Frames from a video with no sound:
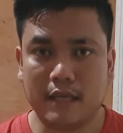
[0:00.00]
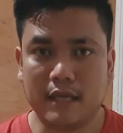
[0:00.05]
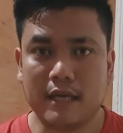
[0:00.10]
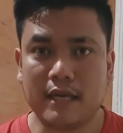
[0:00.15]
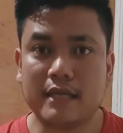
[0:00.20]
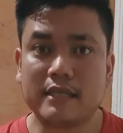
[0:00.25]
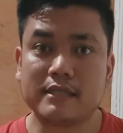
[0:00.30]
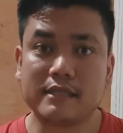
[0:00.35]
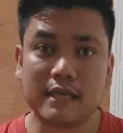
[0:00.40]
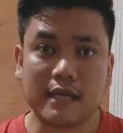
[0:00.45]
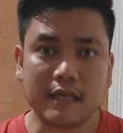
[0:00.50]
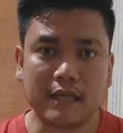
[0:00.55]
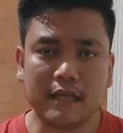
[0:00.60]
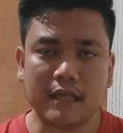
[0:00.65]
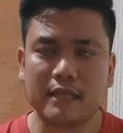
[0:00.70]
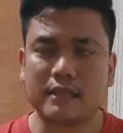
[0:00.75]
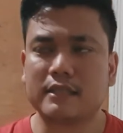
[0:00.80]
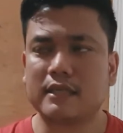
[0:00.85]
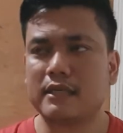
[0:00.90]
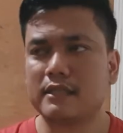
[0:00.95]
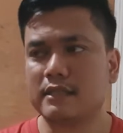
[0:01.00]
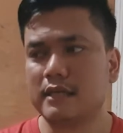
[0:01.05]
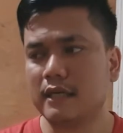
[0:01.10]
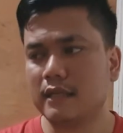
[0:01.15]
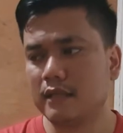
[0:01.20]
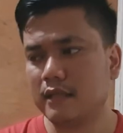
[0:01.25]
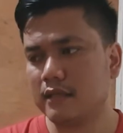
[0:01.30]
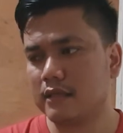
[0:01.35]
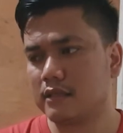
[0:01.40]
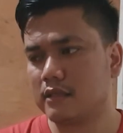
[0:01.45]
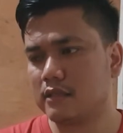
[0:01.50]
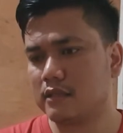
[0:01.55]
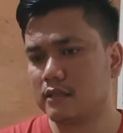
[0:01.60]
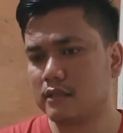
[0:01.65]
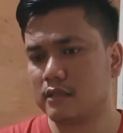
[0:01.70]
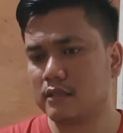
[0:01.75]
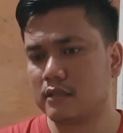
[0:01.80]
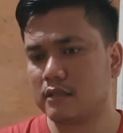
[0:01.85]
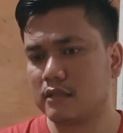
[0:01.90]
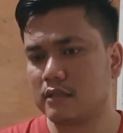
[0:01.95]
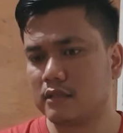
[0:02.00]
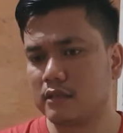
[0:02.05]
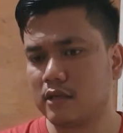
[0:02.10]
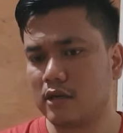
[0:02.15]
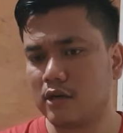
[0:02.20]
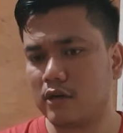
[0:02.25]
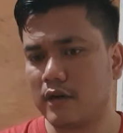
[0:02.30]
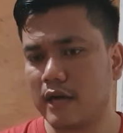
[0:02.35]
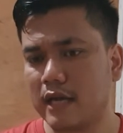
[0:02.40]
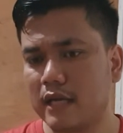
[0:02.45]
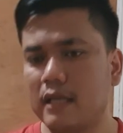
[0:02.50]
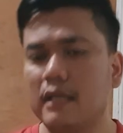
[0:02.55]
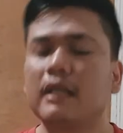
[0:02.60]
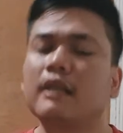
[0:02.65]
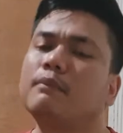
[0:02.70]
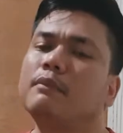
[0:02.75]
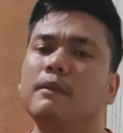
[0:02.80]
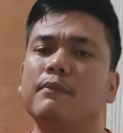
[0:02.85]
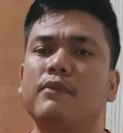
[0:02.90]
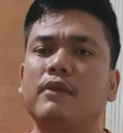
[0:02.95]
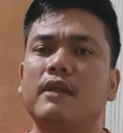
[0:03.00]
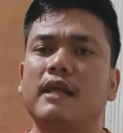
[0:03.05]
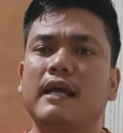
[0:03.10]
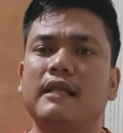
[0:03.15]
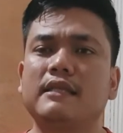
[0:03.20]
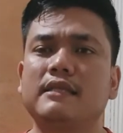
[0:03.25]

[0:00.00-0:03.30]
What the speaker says: and I said this already, that people had